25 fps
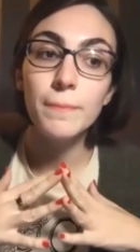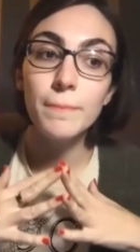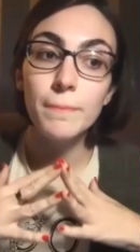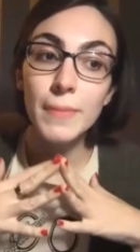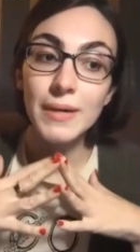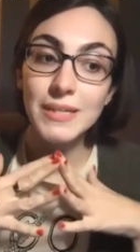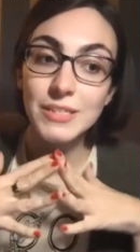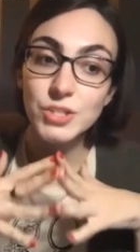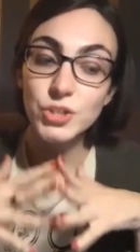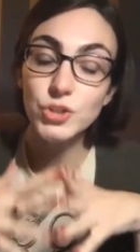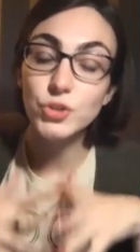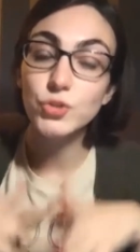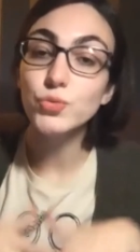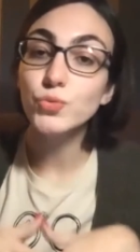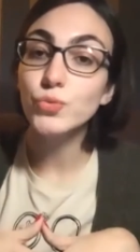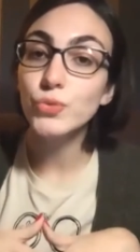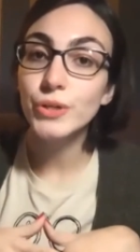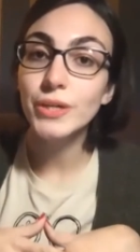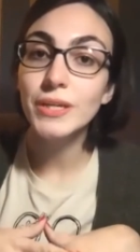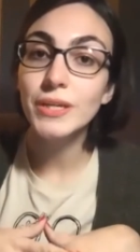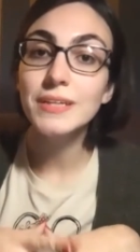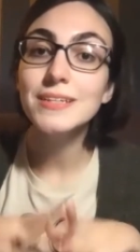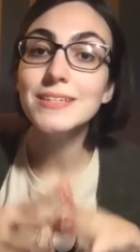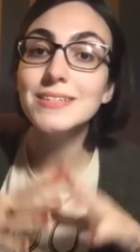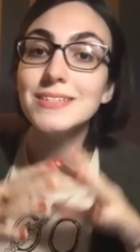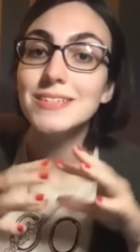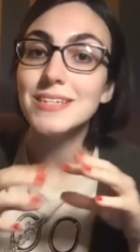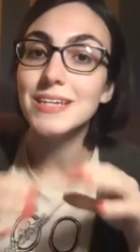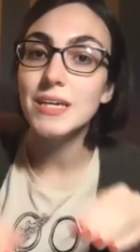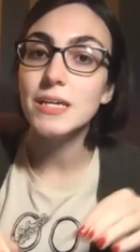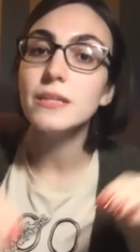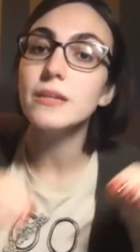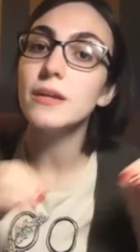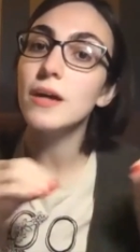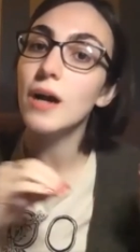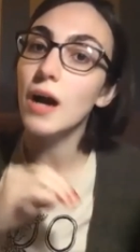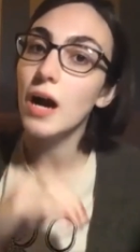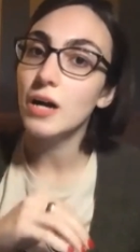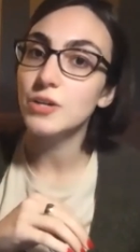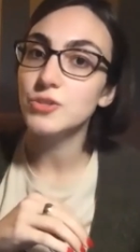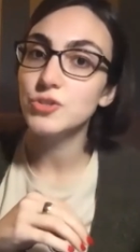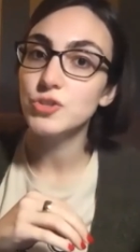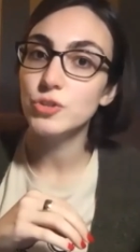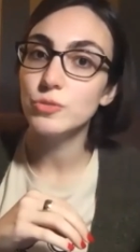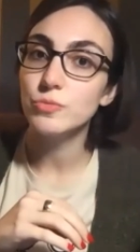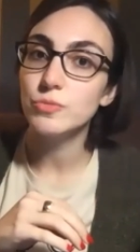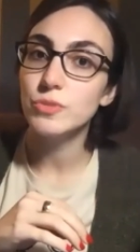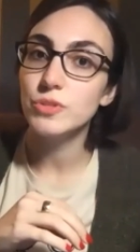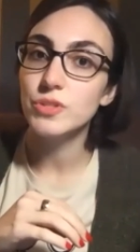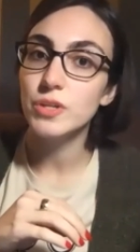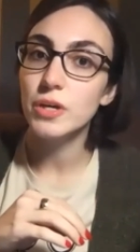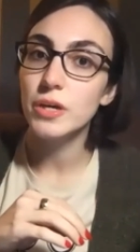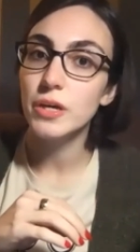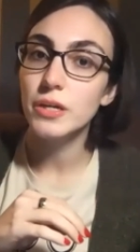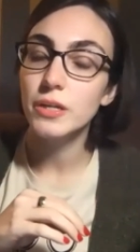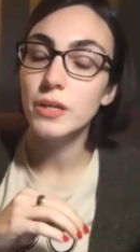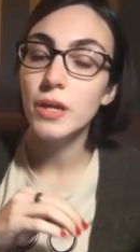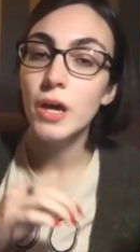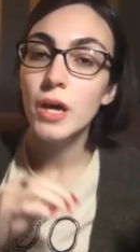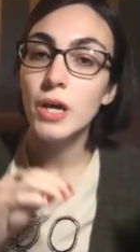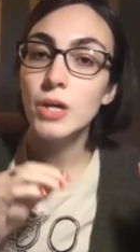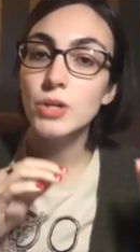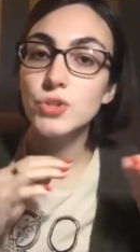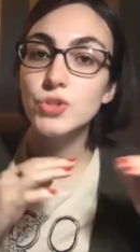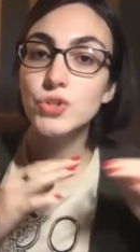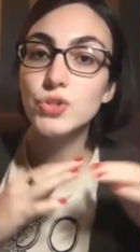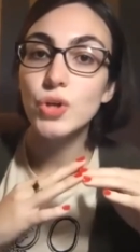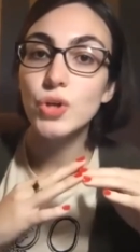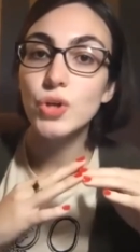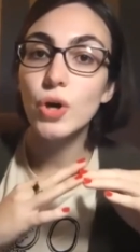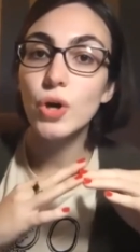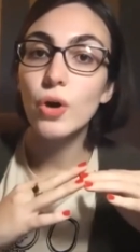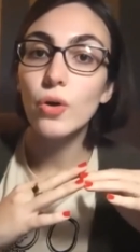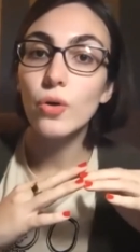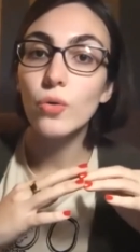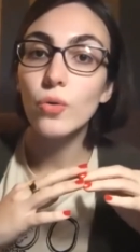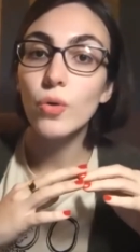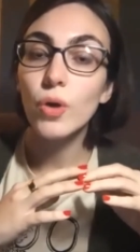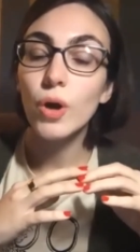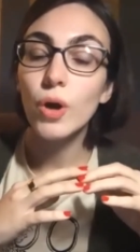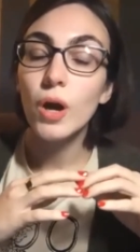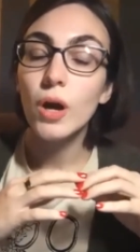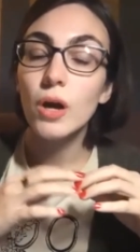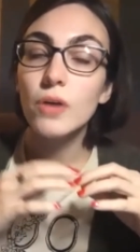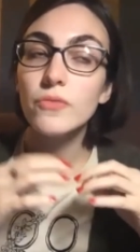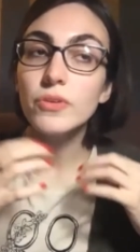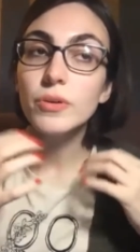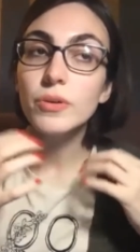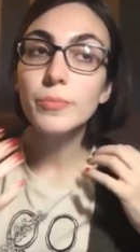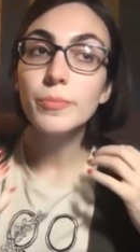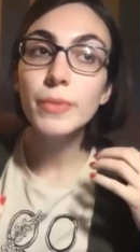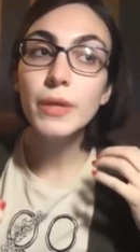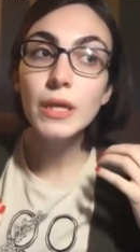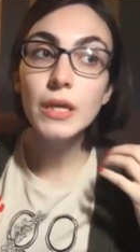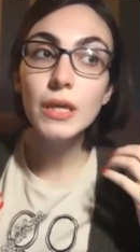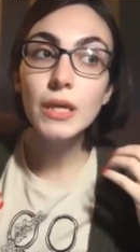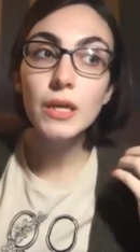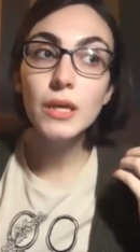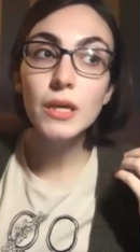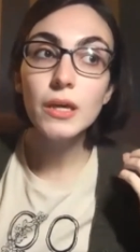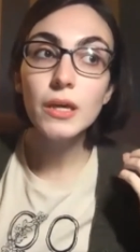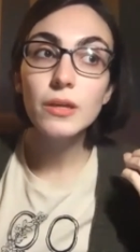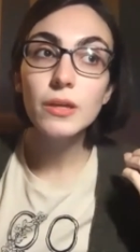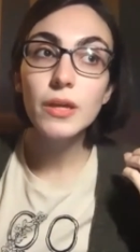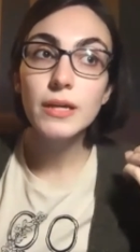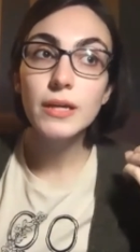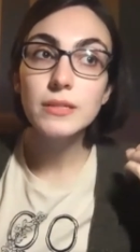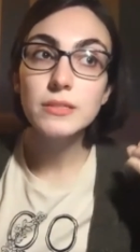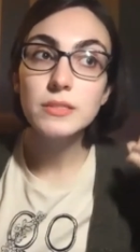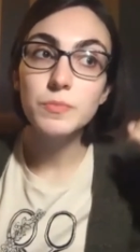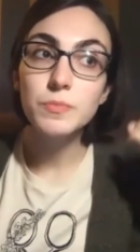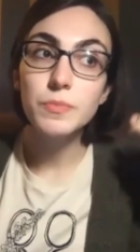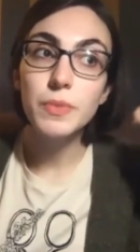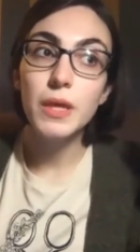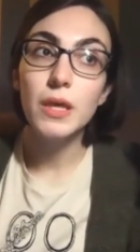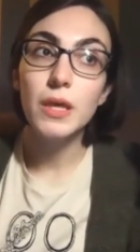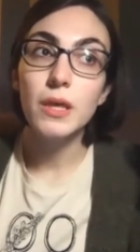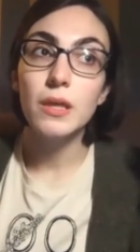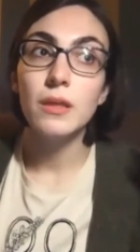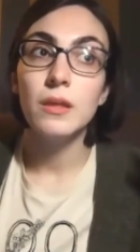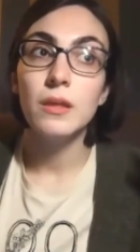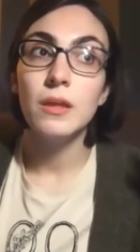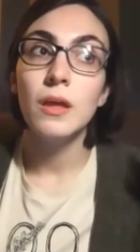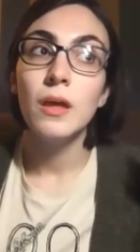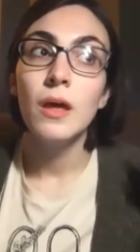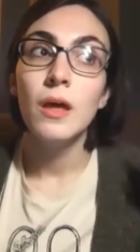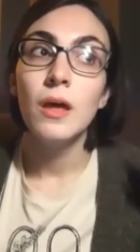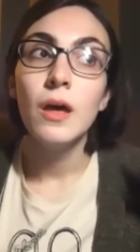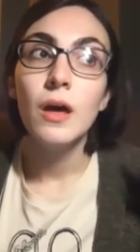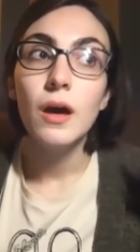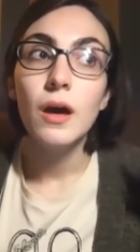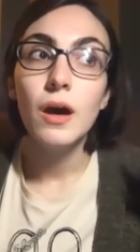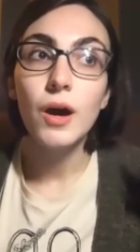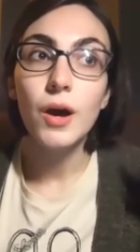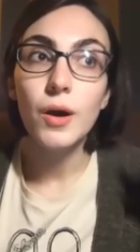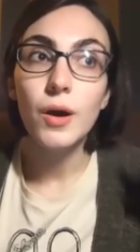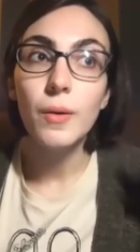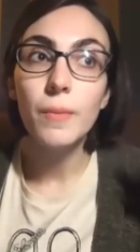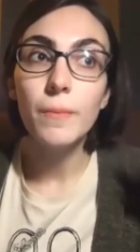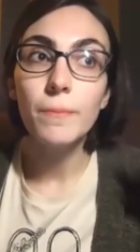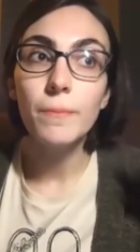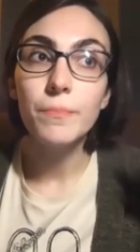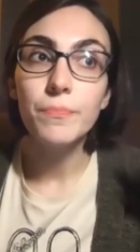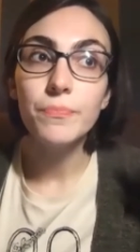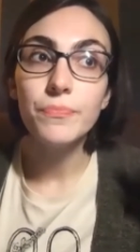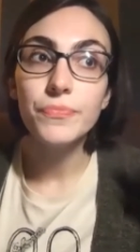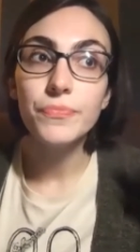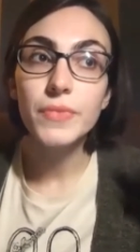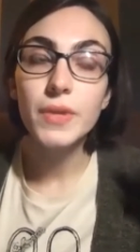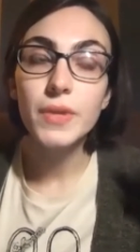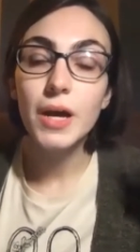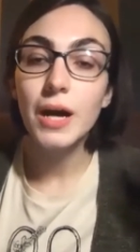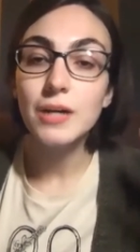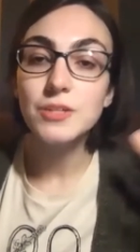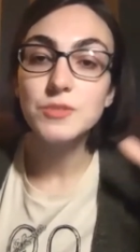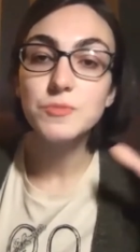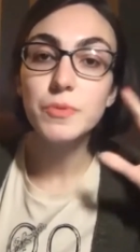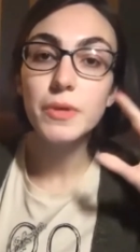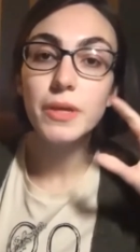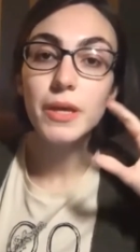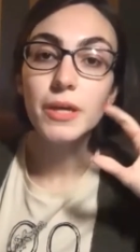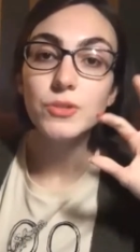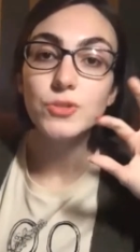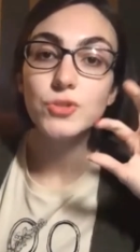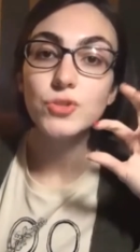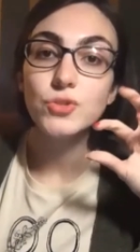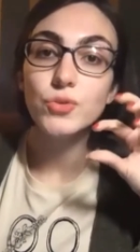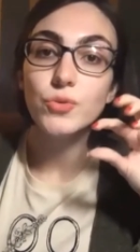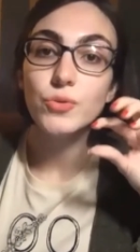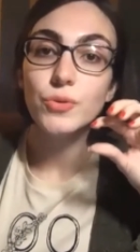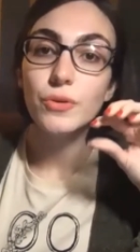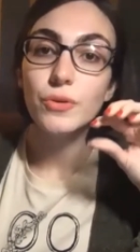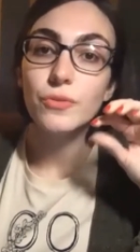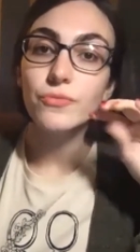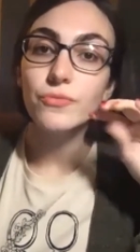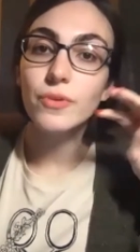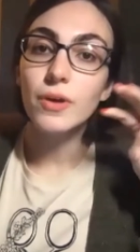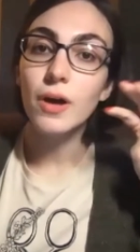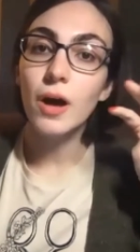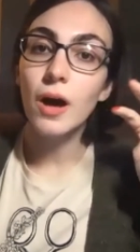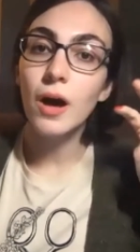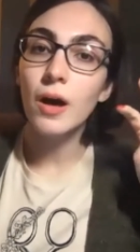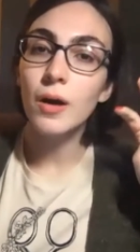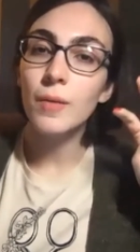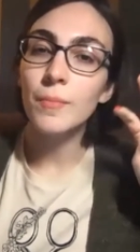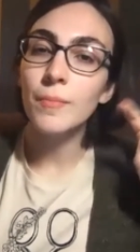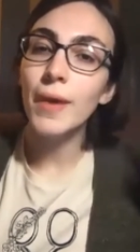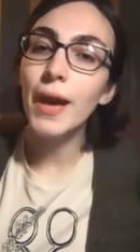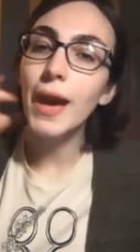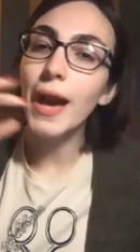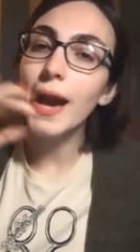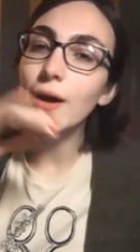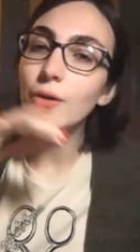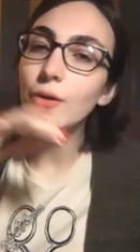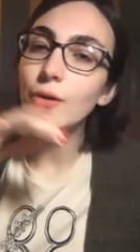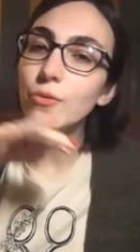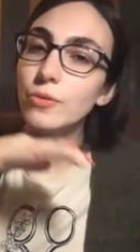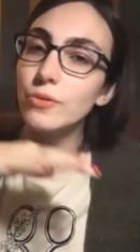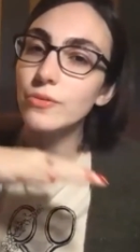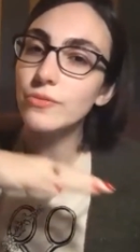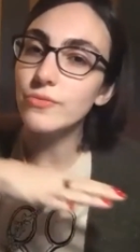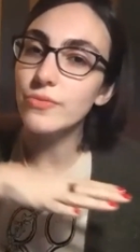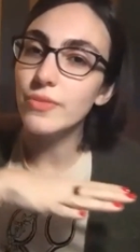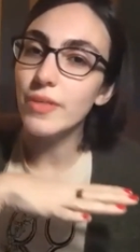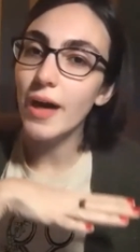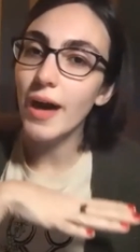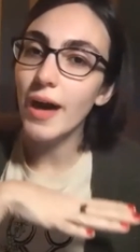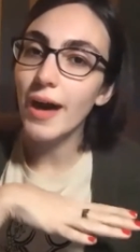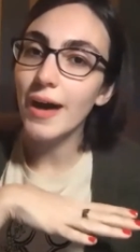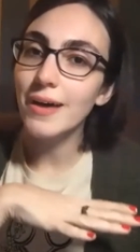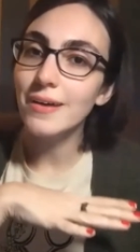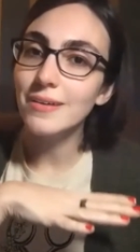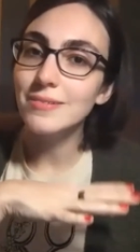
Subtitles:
degree is in costume design. So for me, it has been, cosplay has sort of come out of that